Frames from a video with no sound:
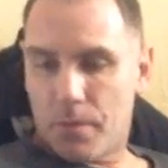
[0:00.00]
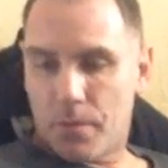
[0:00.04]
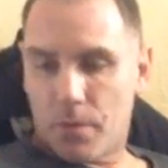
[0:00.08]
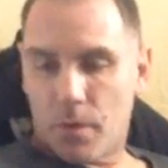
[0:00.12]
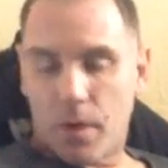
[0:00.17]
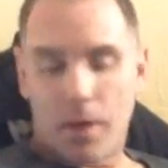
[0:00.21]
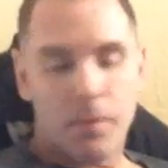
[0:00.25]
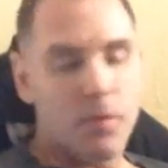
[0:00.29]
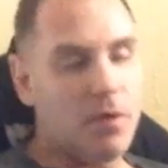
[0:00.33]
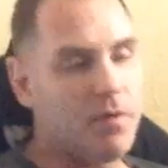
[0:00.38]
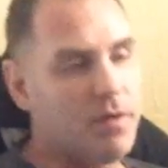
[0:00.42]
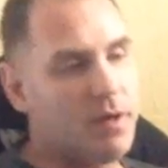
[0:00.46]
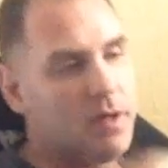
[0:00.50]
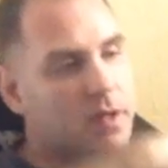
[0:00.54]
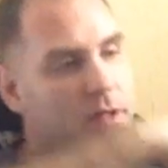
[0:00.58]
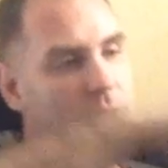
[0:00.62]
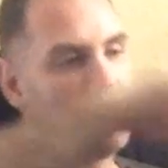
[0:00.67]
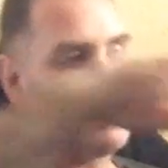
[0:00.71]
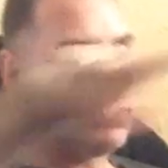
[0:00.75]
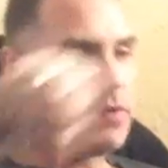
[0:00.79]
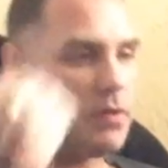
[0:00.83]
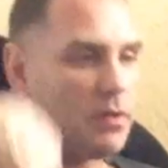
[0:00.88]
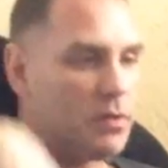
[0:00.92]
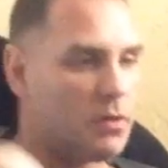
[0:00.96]
When I moved into
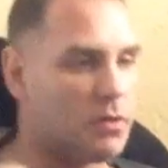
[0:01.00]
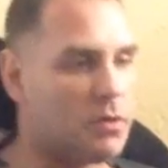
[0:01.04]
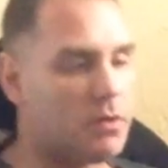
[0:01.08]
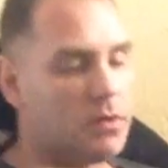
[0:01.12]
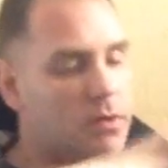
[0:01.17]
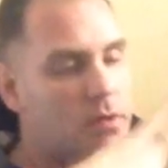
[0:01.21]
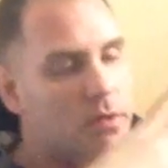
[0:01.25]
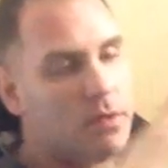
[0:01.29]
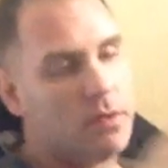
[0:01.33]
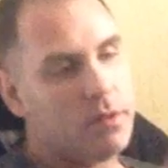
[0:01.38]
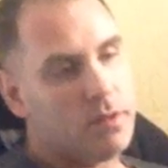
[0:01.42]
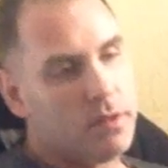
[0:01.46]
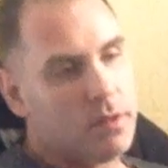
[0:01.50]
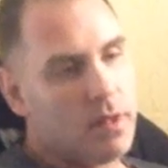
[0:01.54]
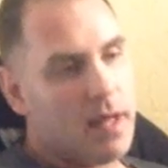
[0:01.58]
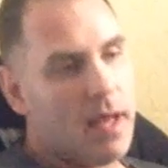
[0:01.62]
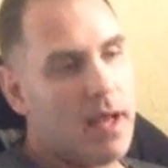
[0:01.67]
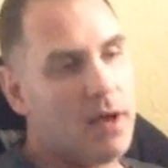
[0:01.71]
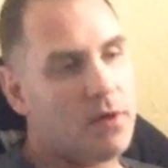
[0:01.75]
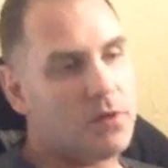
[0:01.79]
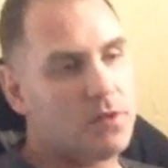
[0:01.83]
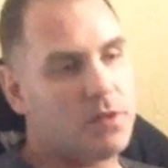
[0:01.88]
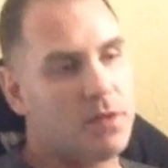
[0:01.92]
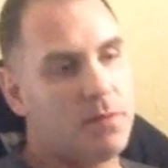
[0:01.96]
this little
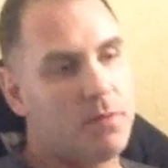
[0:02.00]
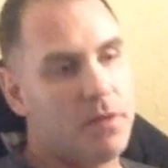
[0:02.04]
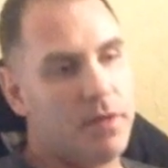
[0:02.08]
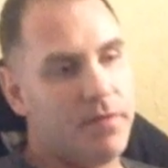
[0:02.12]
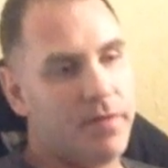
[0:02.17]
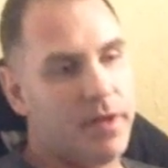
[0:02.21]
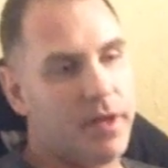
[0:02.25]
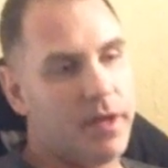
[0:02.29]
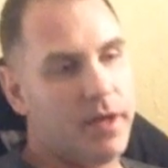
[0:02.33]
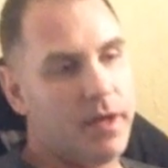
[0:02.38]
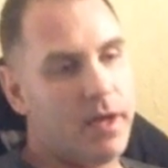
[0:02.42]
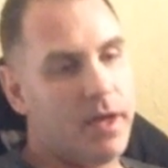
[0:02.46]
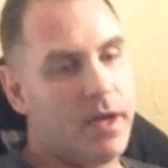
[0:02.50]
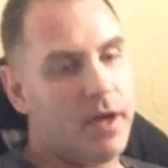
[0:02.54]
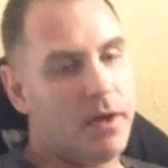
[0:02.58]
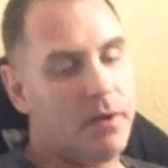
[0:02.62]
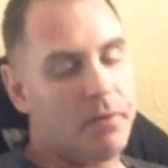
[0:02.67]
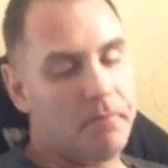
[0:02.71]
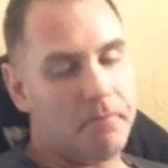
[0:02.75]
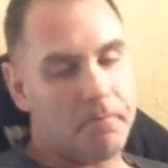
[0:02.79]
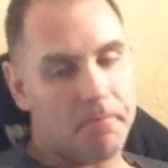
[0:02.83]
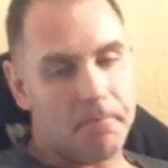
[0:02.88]
house I'm living in now,